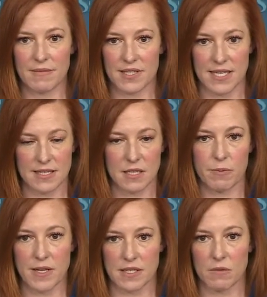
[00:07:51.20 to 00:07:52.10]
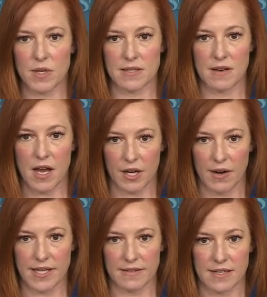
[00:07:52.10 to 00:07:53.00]
since the president was
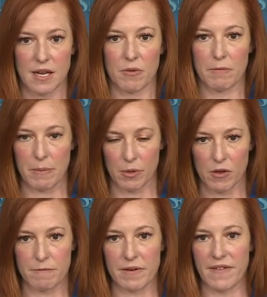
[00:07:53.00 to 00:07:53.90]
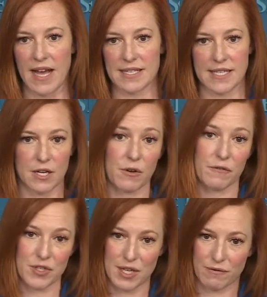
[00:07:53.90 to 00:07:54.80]
inaugurated, the number of people who have been vaccinated, who have
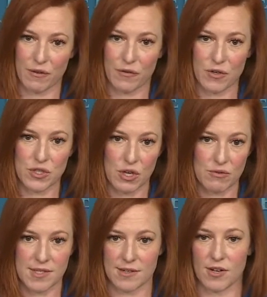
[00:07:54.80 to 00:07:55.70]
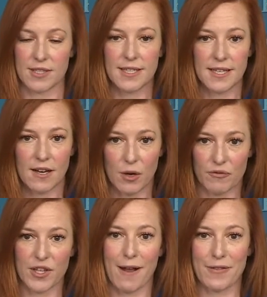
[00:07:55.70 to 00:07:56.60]
received their first dose and are
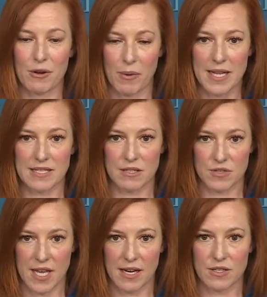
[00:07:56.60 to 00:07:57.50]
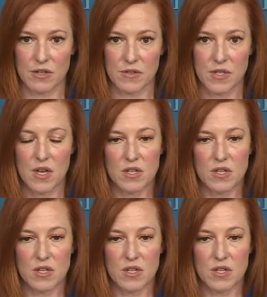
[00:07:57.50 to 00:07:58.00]
hopefully on their way to their second dose.